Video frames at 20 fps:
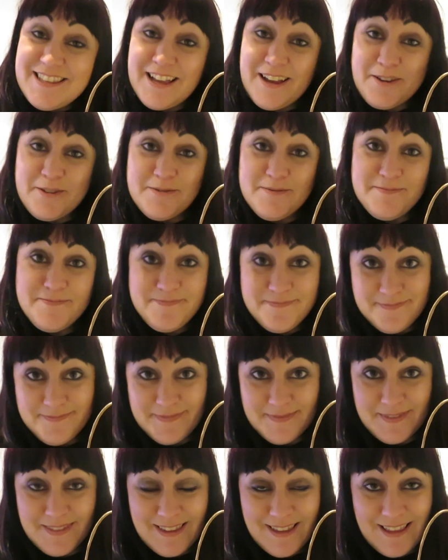So,
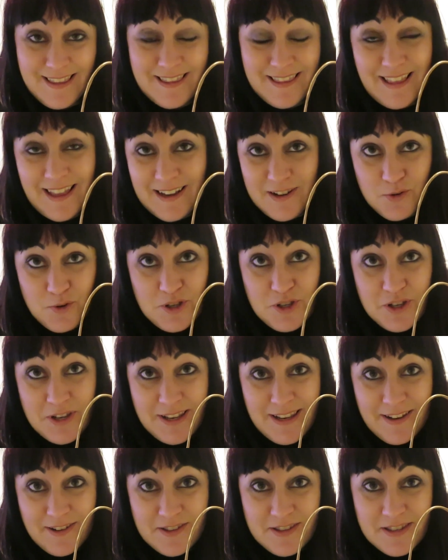that noise you
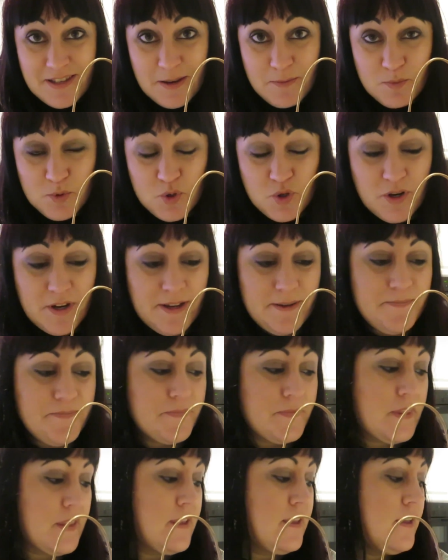can hear is a tumble dryer.
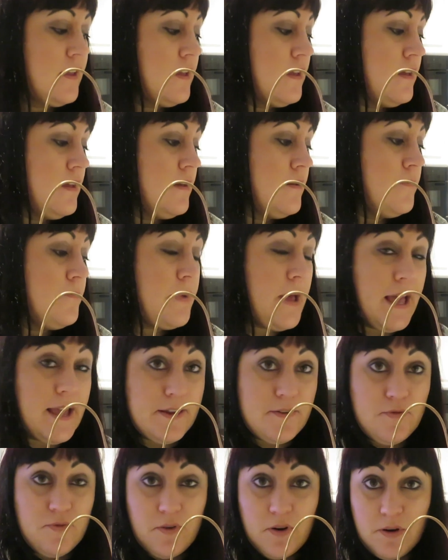
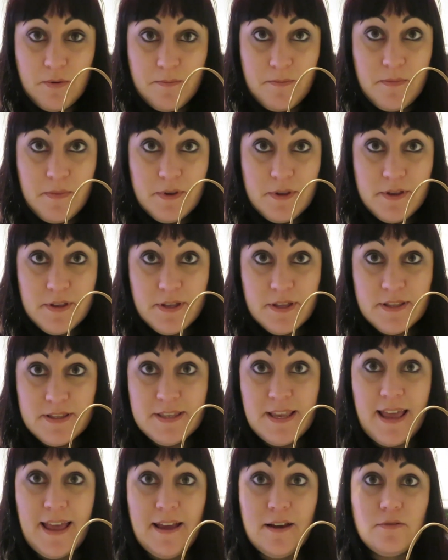Back from
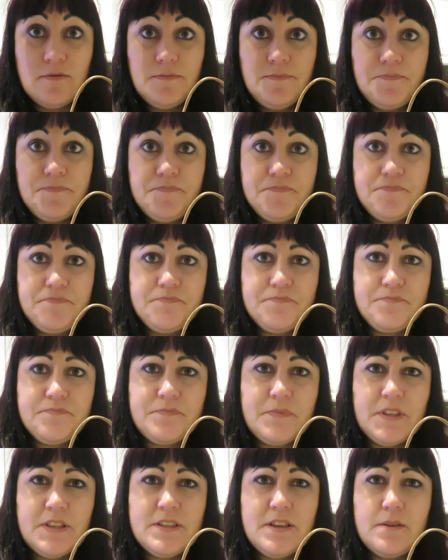town.
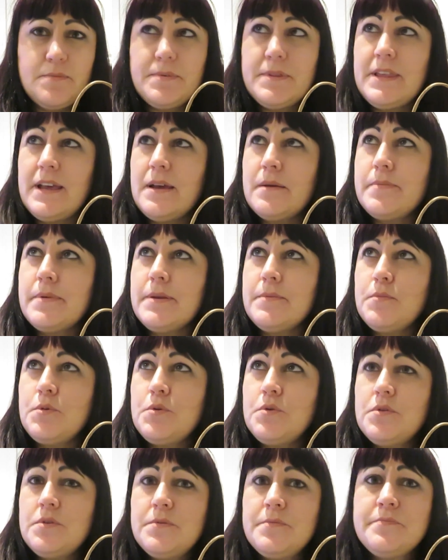Let's open that a bit
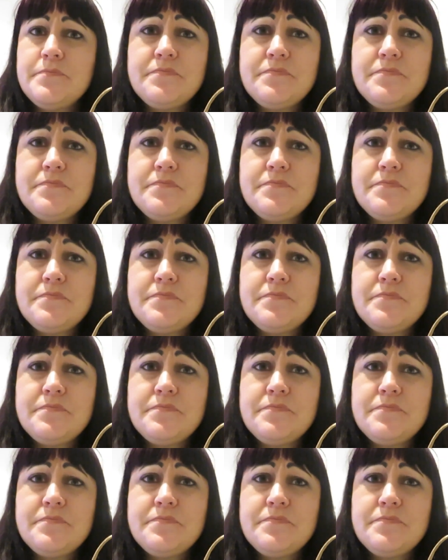more.